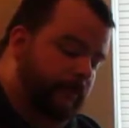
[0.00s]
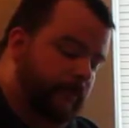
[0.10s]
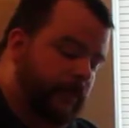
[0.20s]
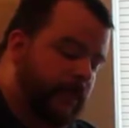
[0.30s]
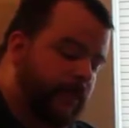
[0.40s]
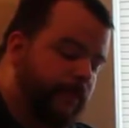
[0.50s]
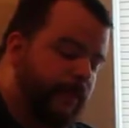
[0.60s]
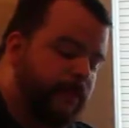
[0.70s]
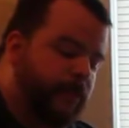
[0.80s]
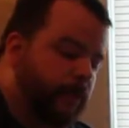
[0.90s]
Let's get them
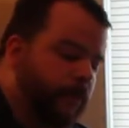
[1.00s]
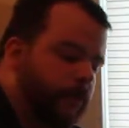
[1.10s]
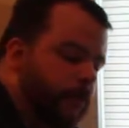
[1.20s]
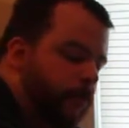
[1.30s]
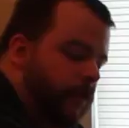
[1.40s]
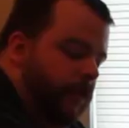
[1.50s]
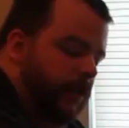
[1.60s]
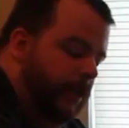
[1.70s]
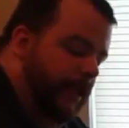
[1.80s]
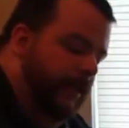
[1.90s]
up to where the
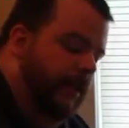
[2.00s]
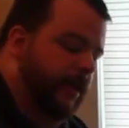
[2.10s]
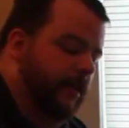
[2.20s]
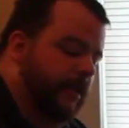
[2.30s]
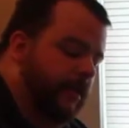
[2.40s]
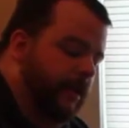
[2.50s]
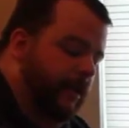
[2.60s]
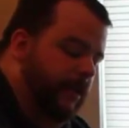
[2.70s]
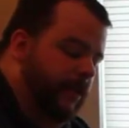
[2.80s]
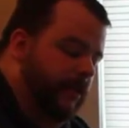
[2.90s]
nylon
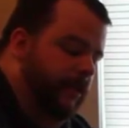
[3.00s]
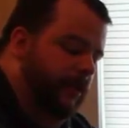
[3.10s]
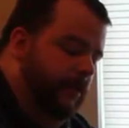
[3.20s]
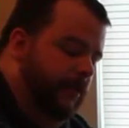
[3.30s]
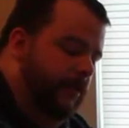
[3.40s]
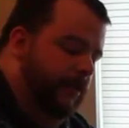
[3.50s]
insert is.